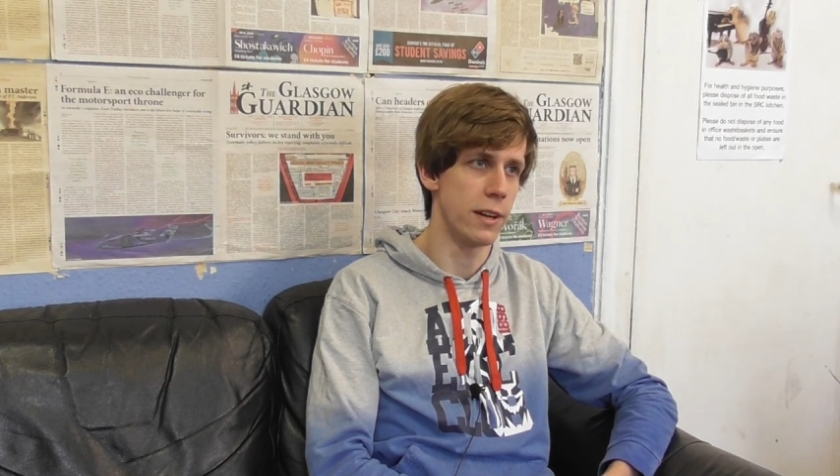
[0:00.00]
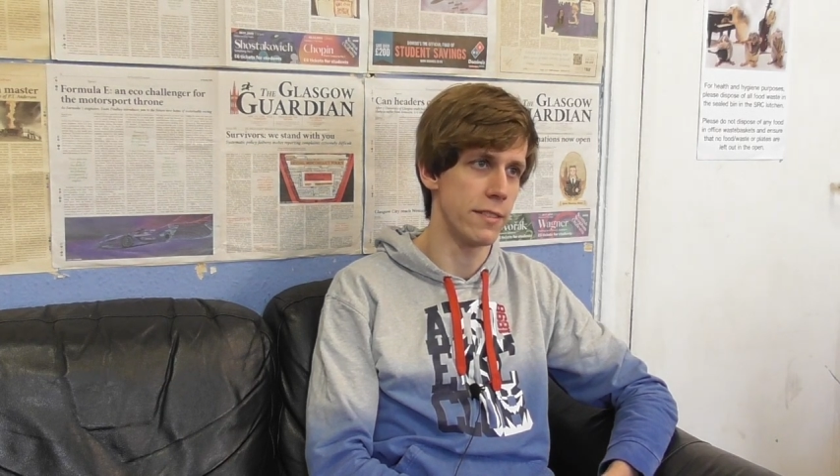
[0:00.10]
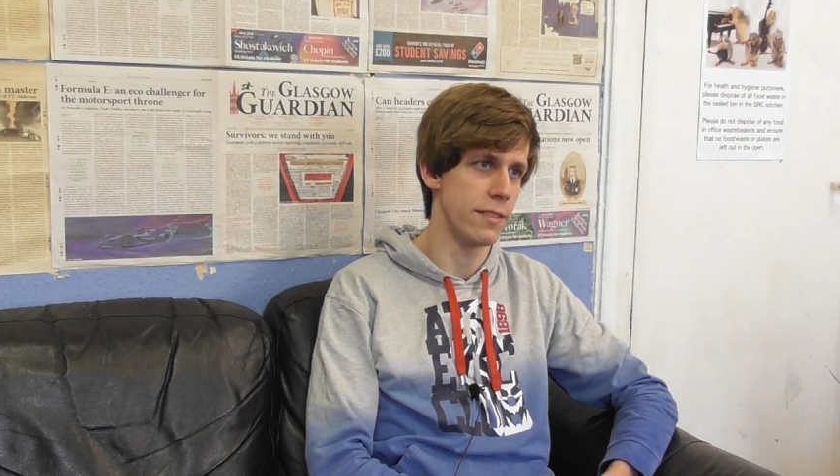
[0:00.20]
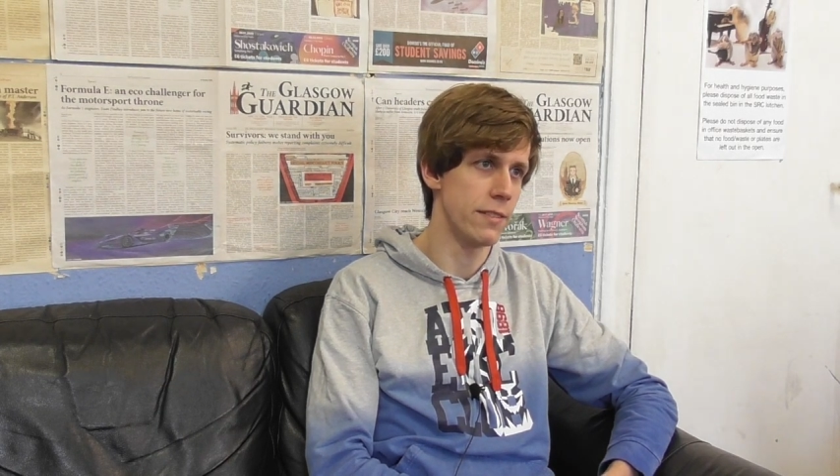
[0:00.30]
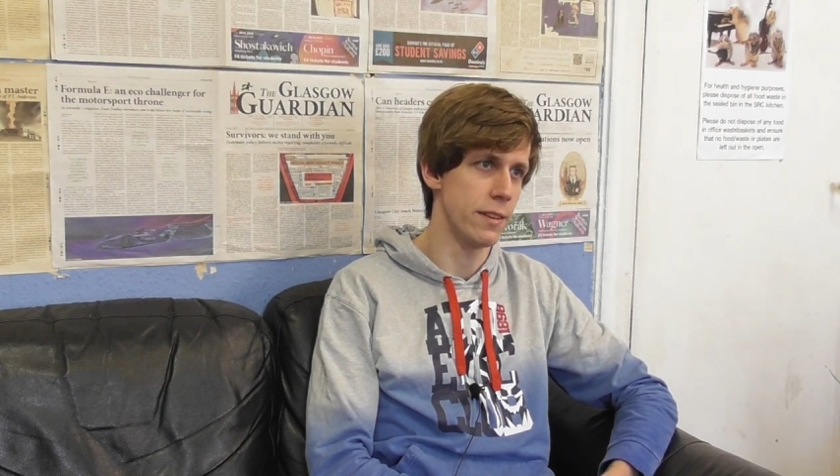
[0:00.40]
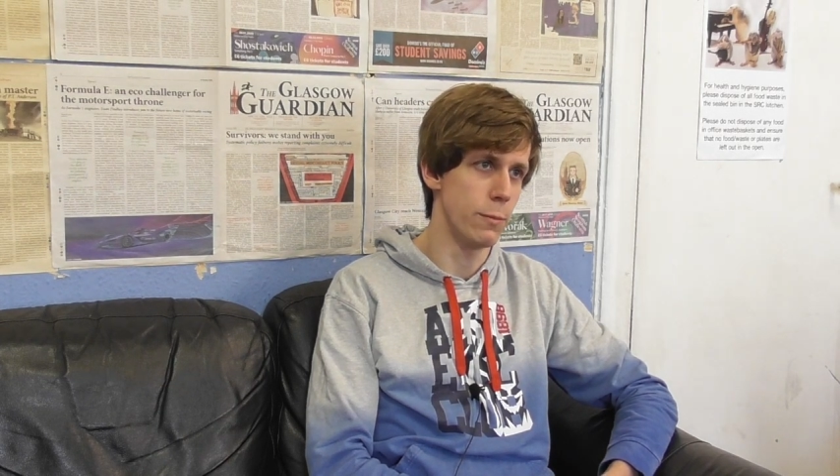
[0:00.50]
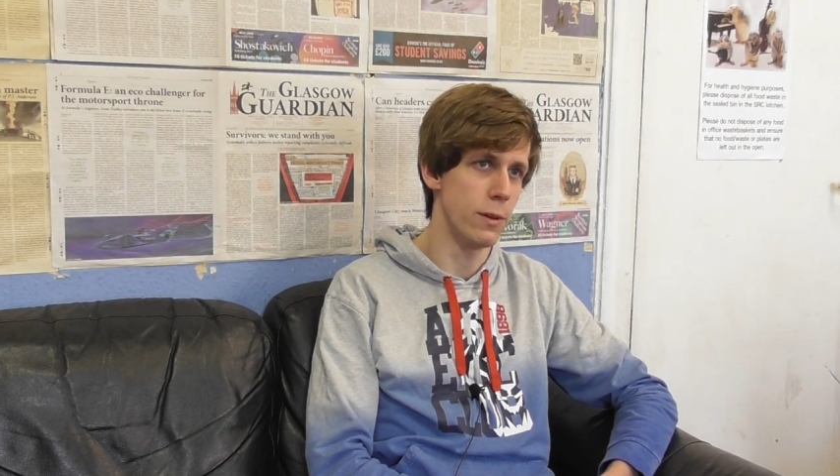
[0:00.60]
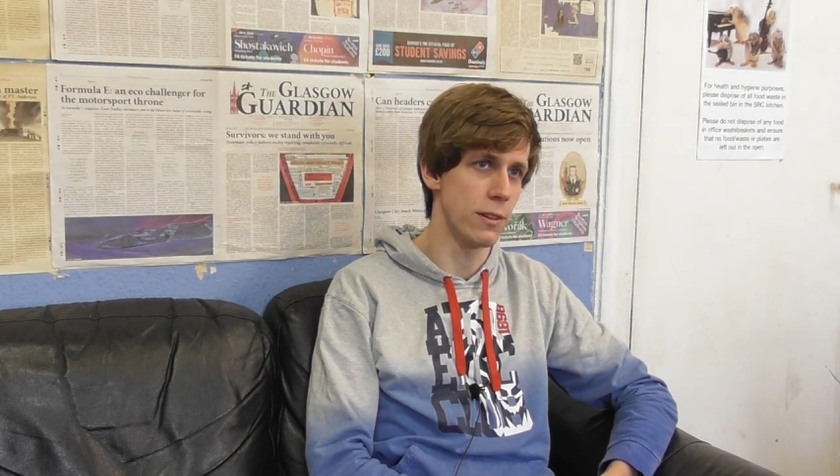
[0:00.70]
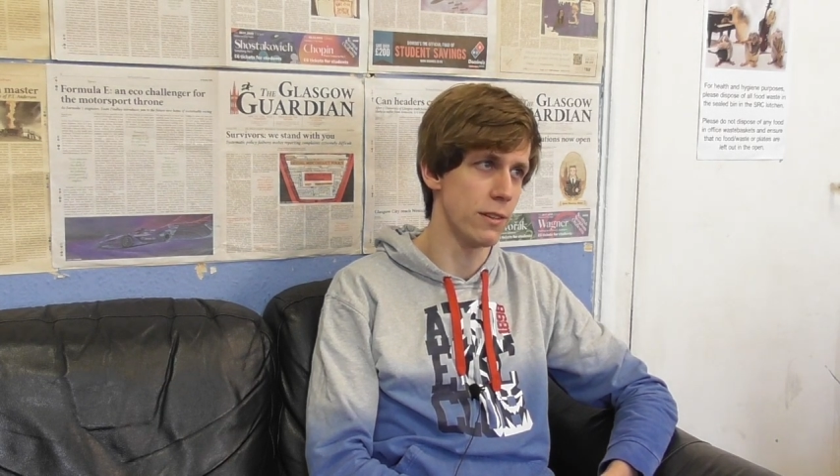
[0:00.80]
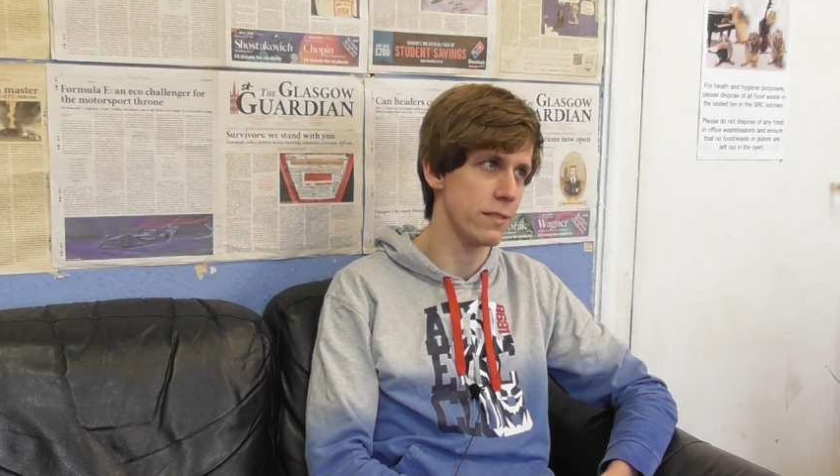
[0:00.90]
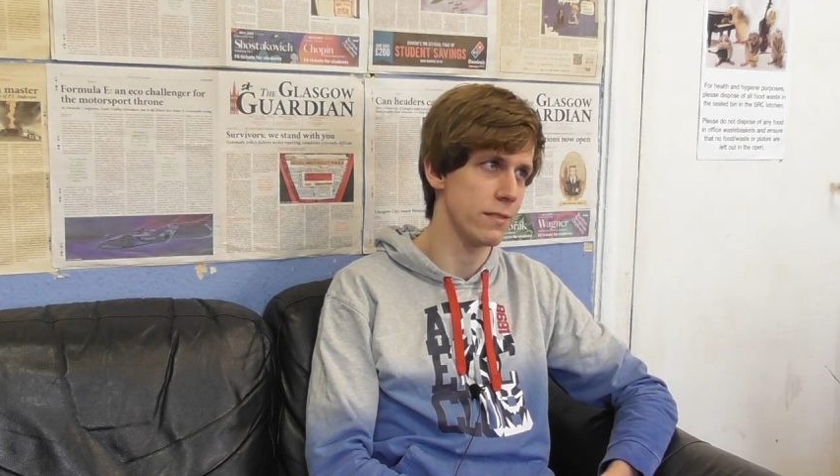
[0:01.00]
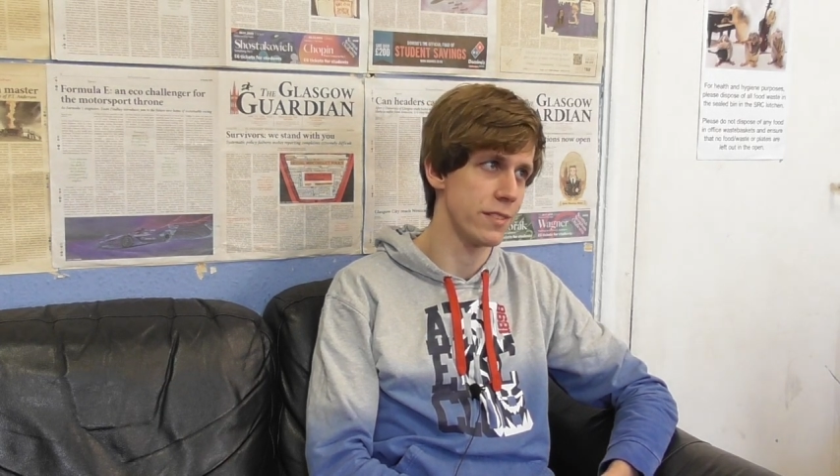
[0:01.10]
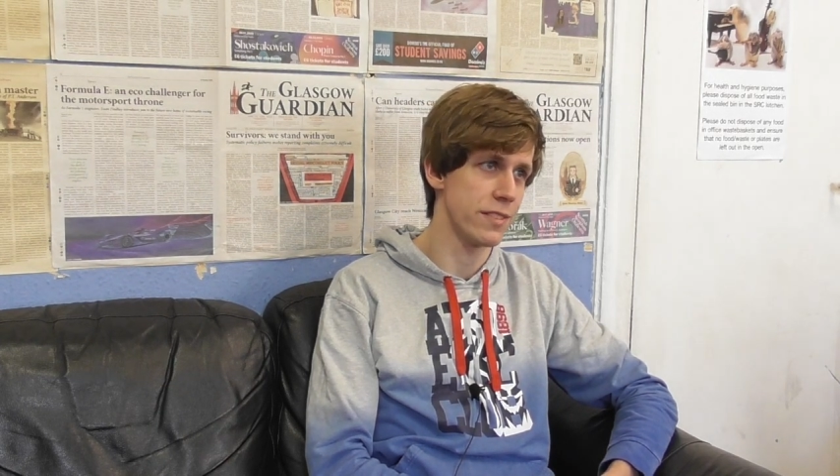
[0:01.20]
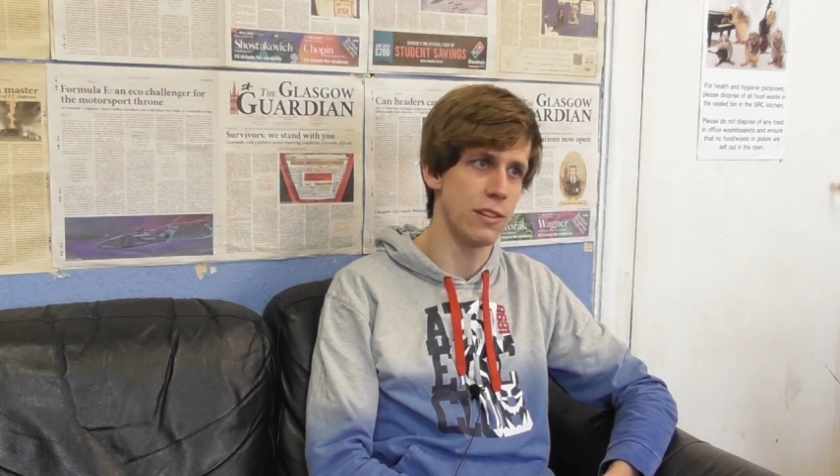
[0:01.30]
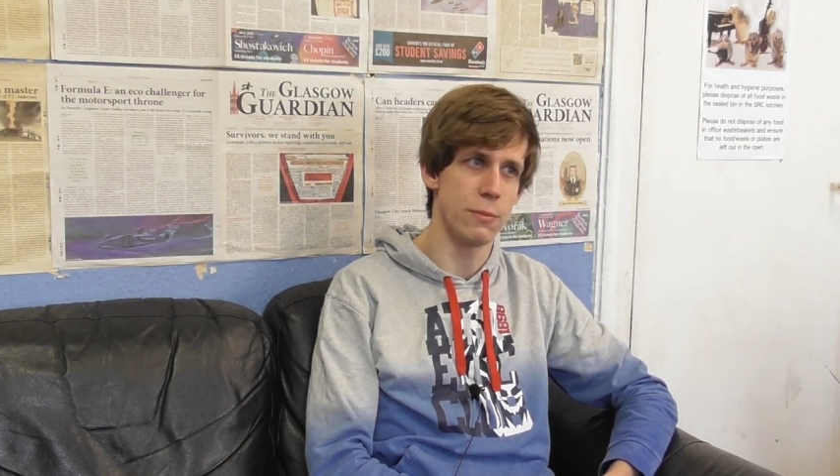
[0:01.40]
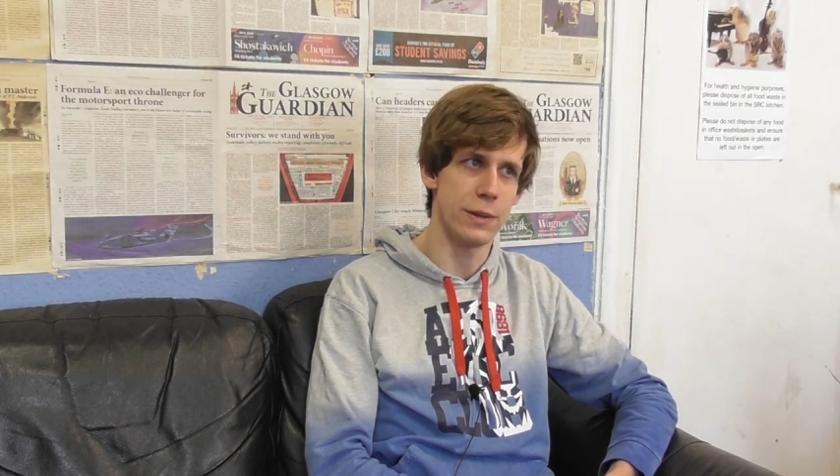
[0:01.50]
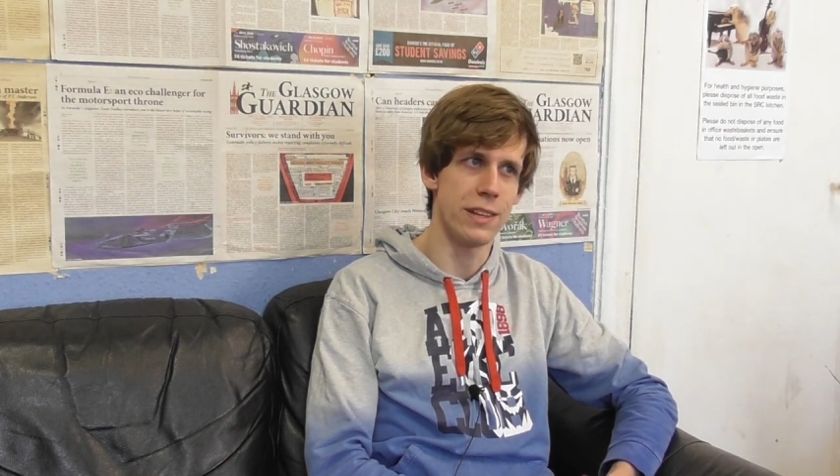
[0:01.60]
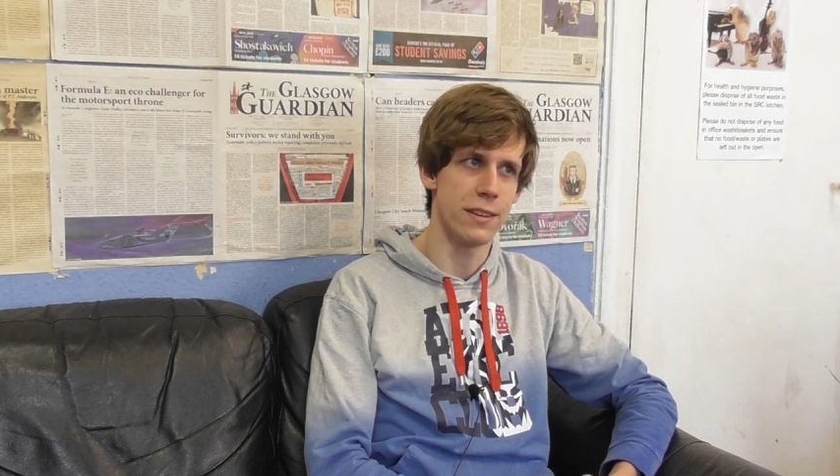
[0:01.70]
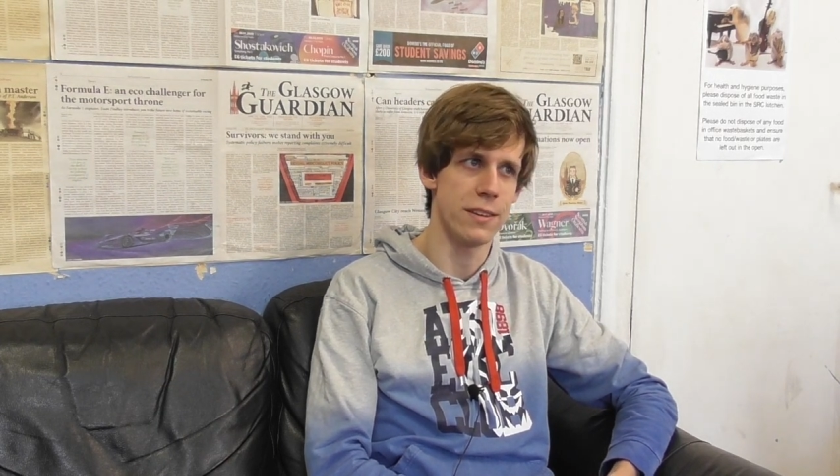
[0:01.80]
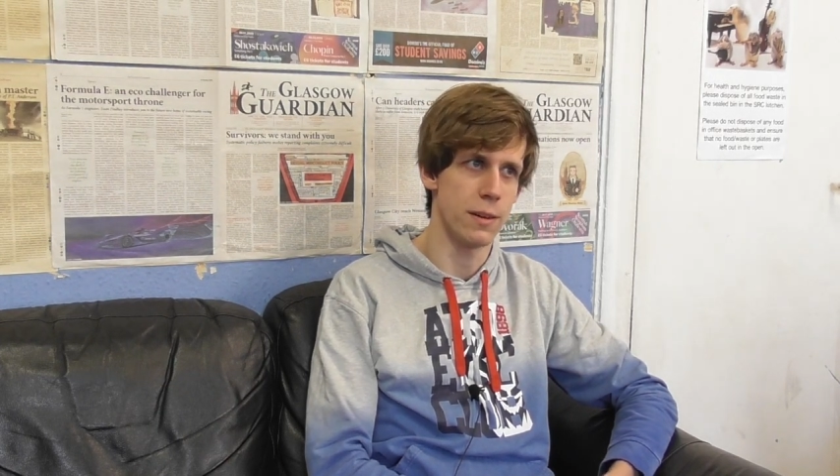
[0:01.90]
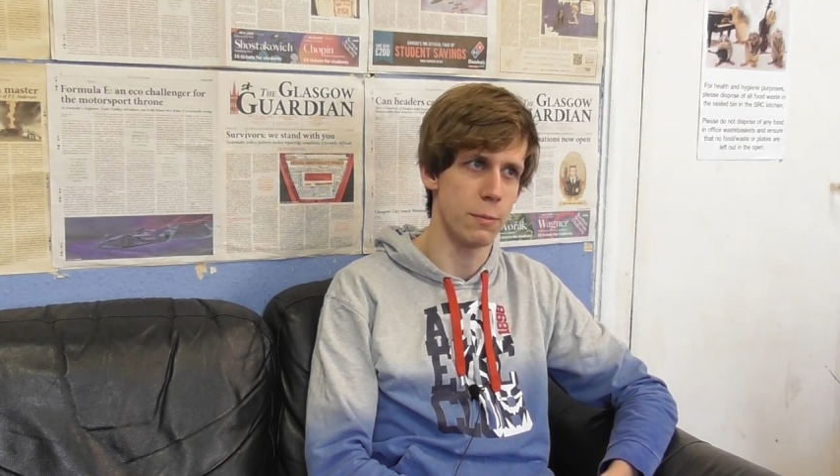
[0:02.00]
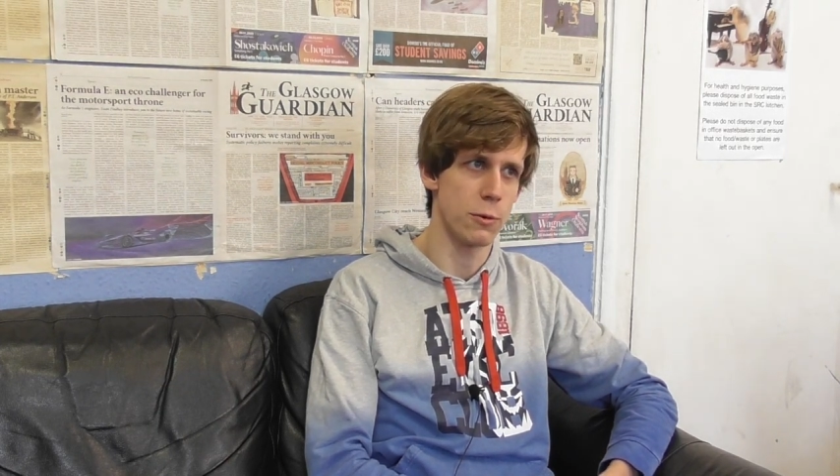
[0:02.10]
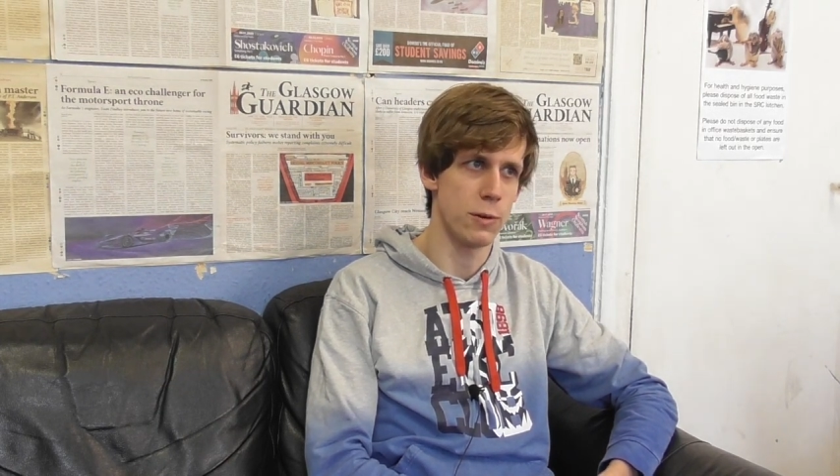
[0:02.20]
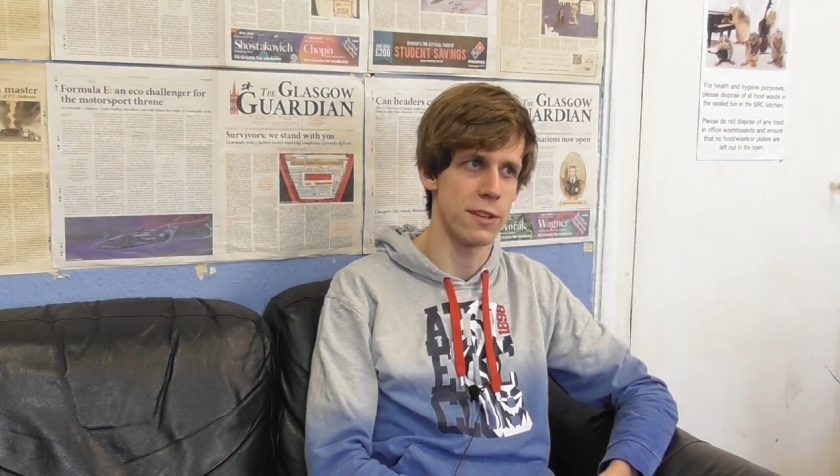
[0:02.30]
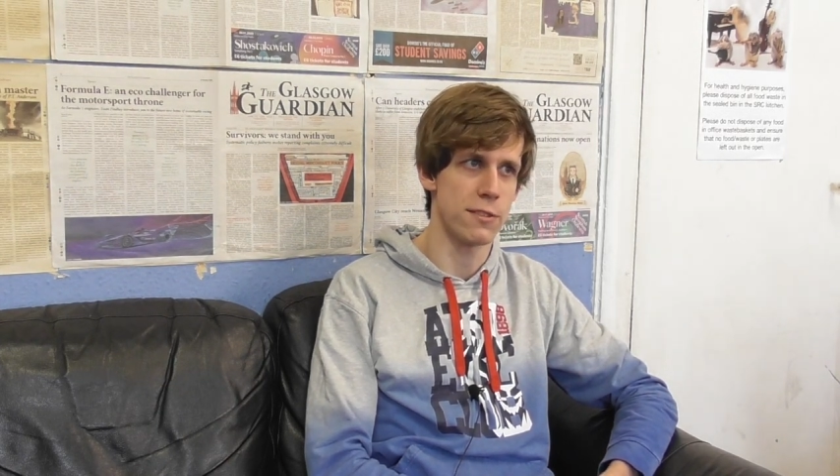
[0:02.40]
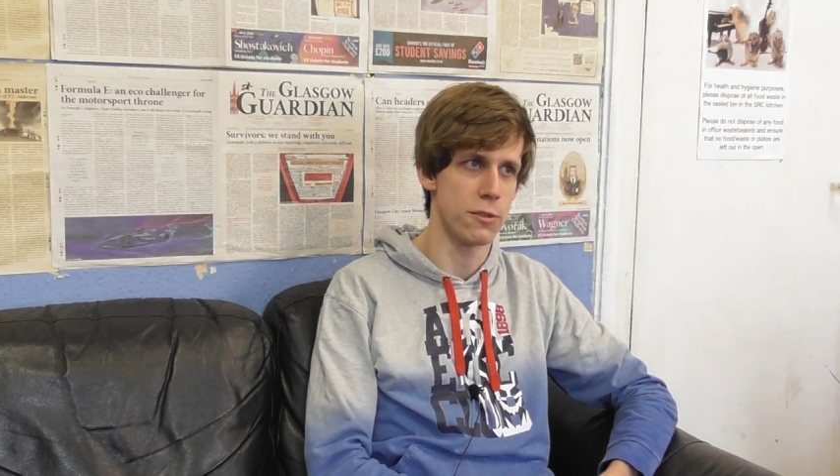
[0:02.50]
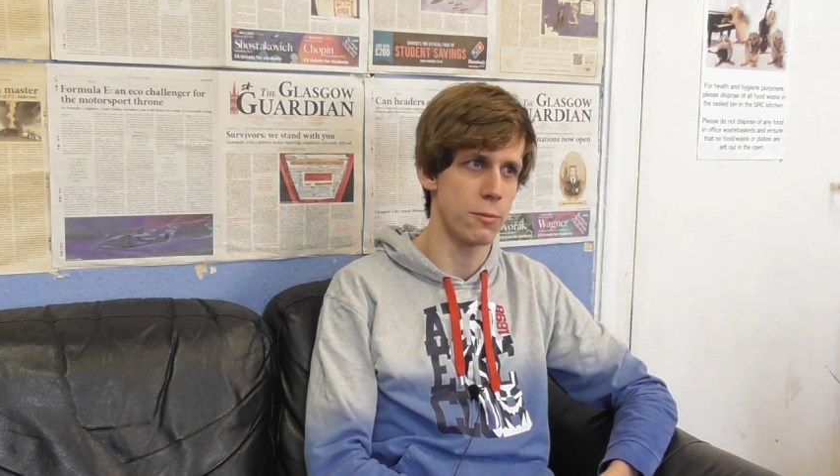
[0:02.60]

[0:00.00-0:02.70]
and it will still be, I'm quite sure,